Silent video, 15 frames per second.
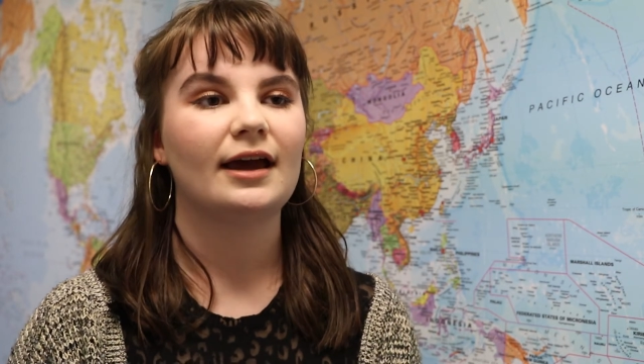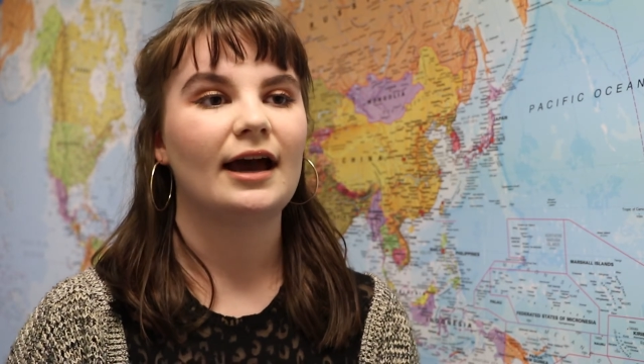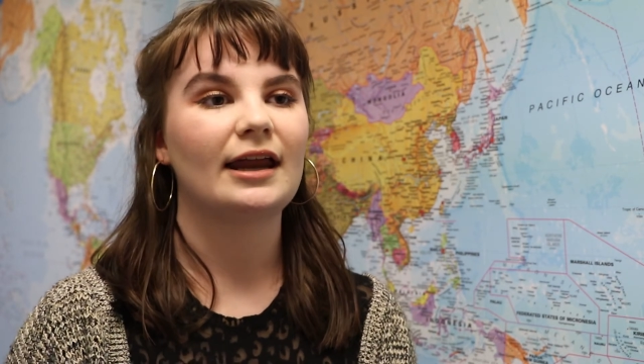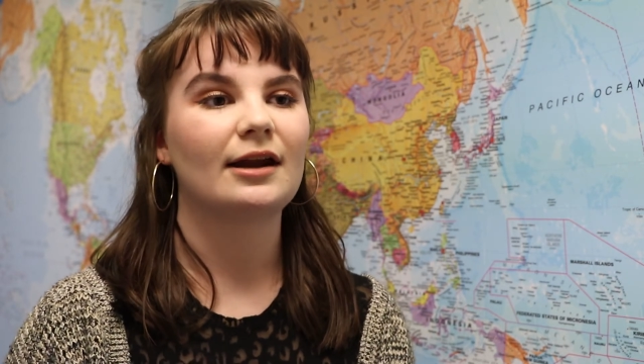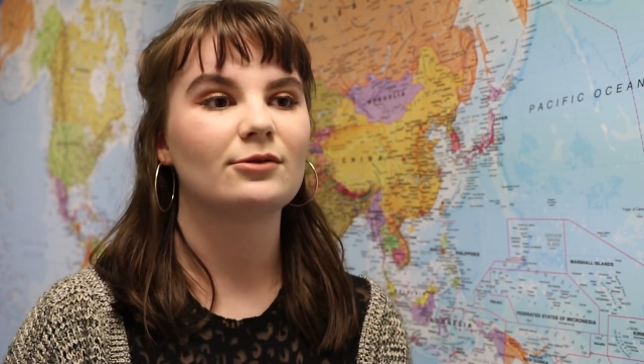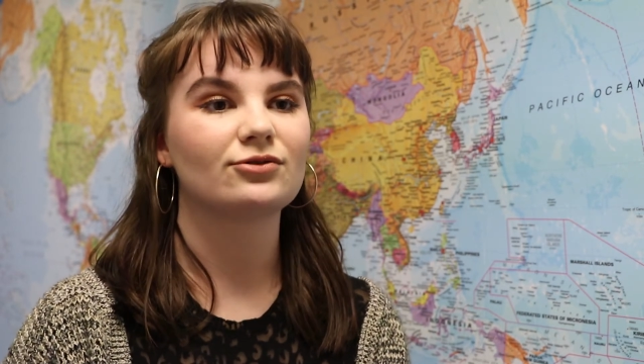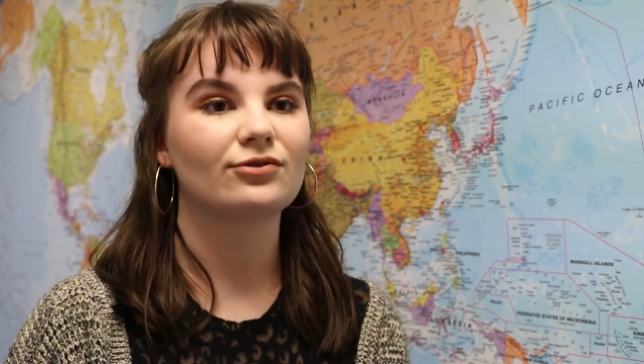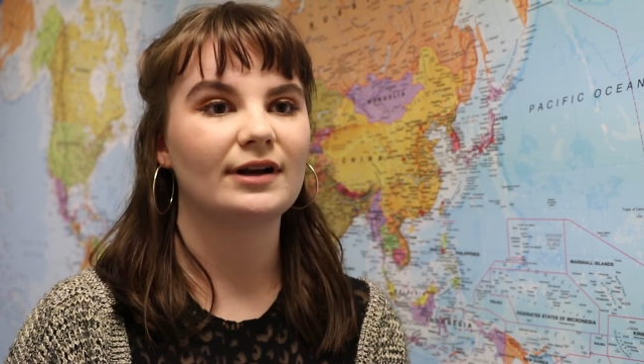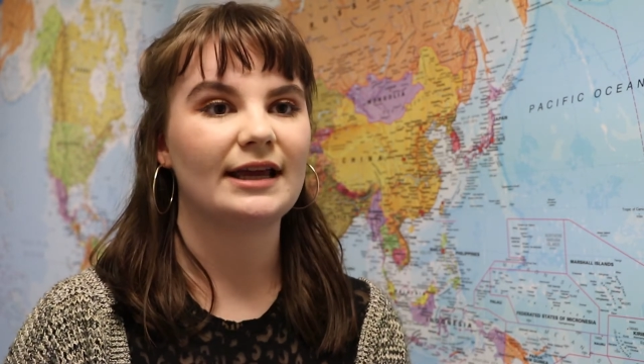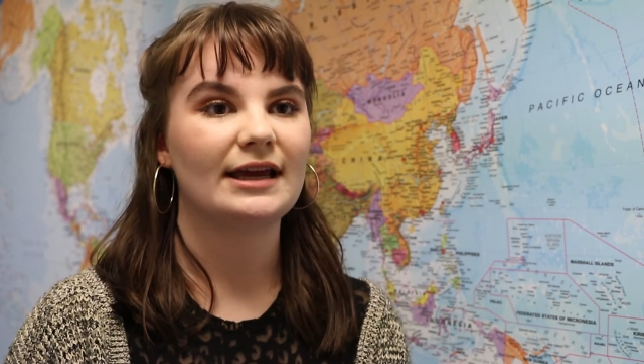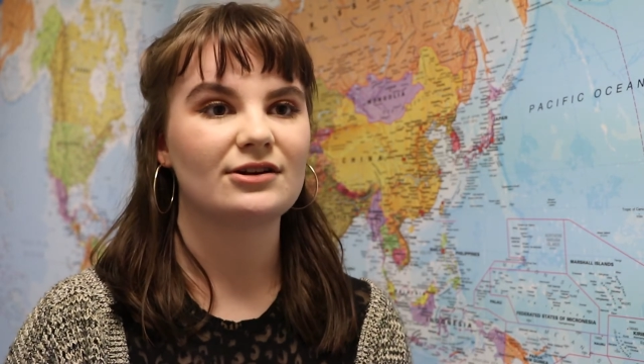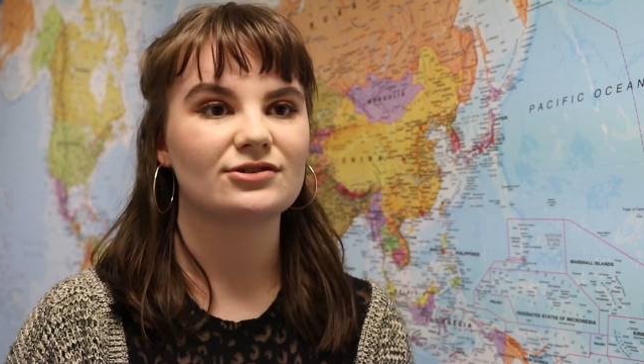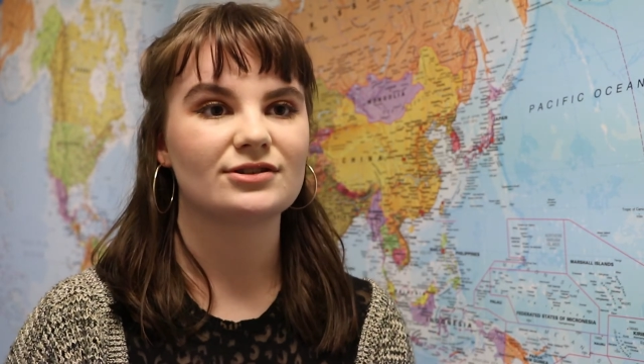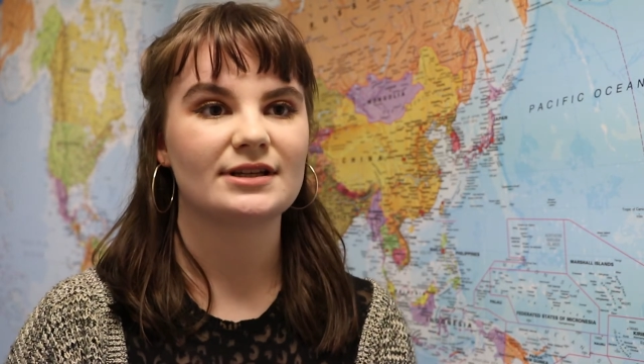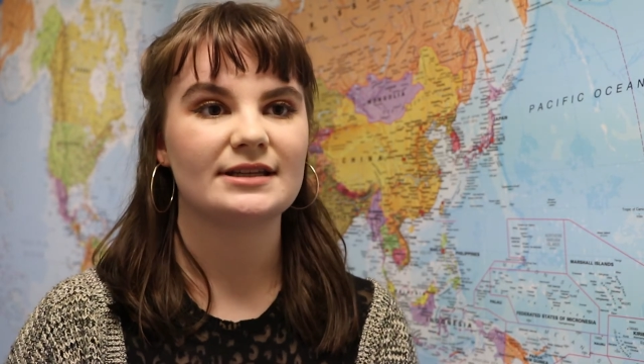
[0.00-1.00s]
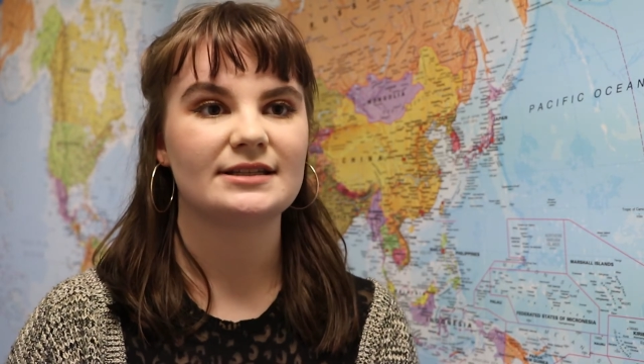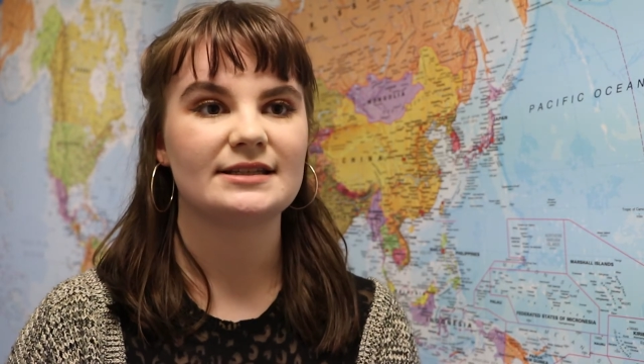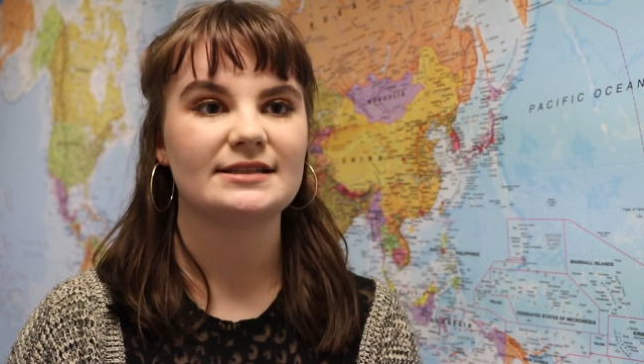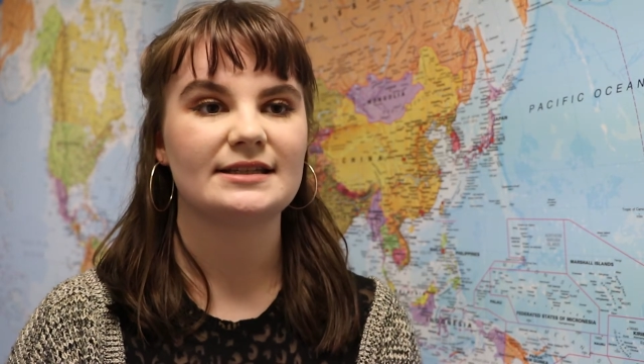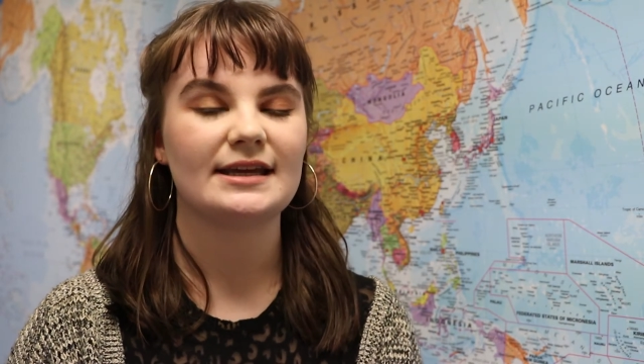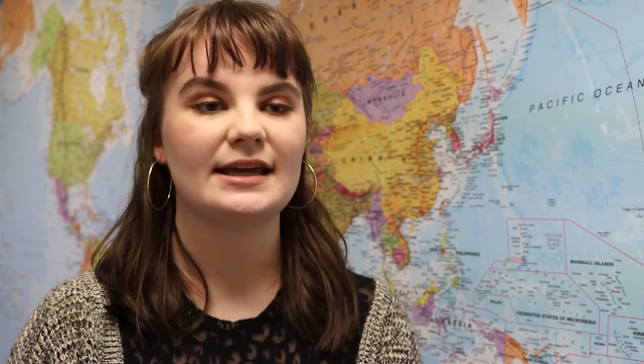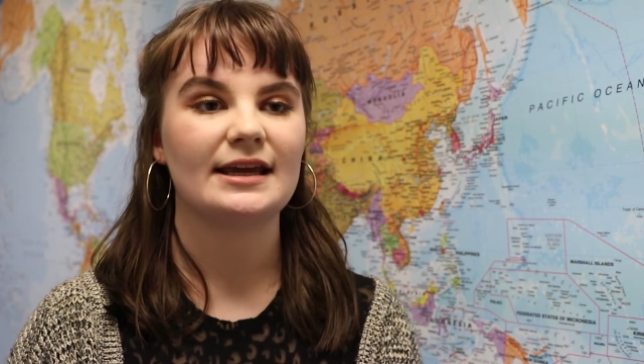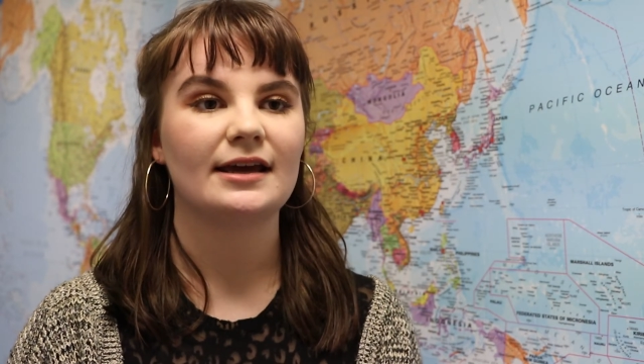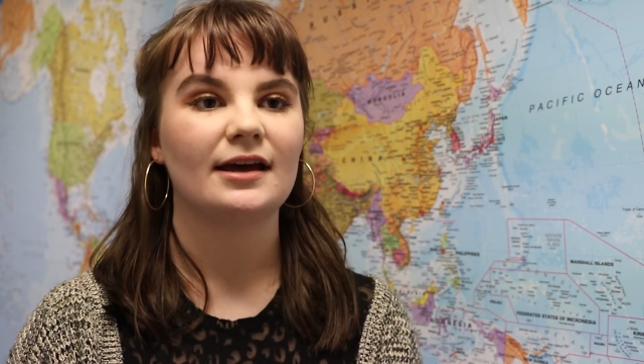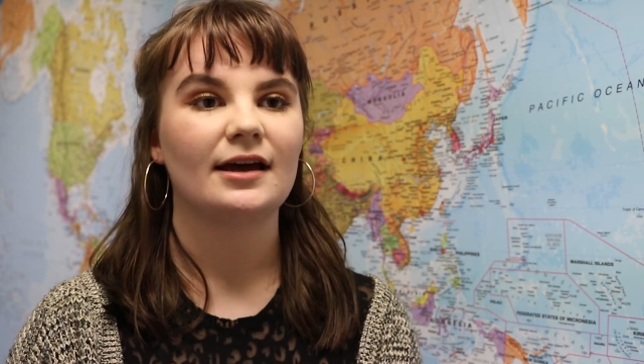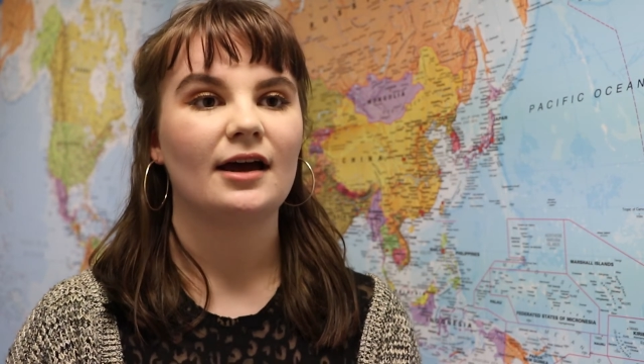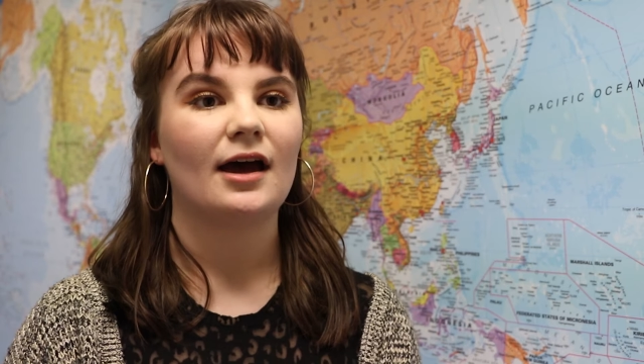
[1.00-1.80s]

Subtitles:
and I was really interested to see